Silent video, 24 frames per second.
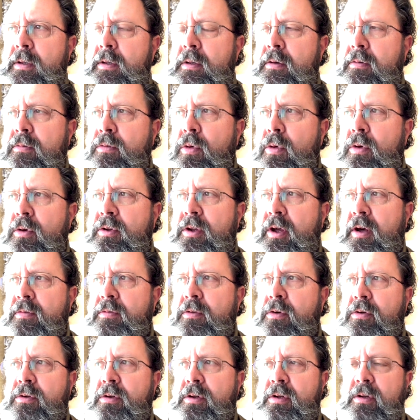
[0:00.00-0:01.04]
of course,
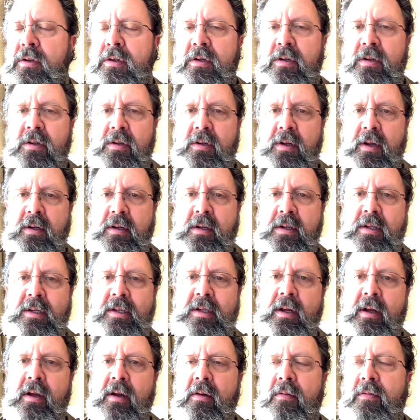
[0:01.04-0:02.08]
after Jesus ascended,
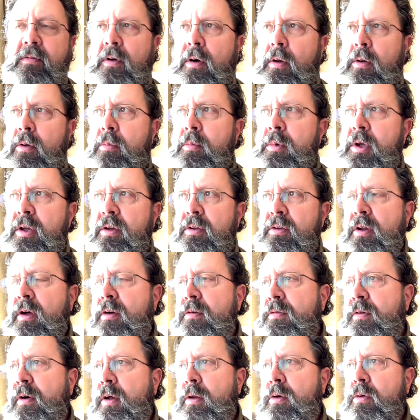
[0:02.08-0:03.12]
saying, "Follow me as I
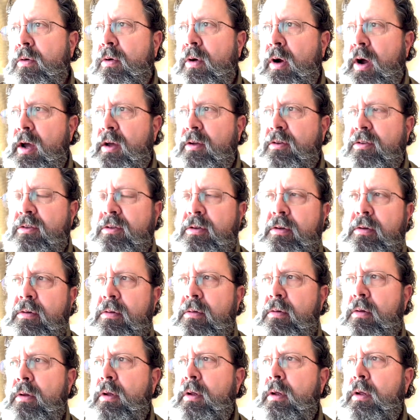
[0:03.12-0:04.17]
follow Christ."
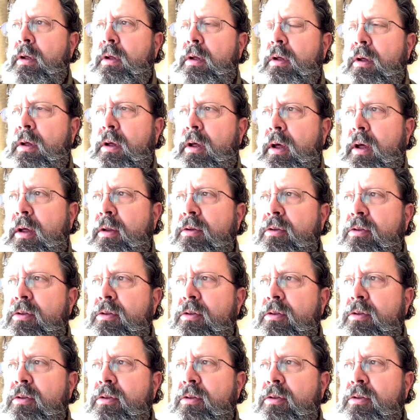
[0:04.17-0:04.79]
And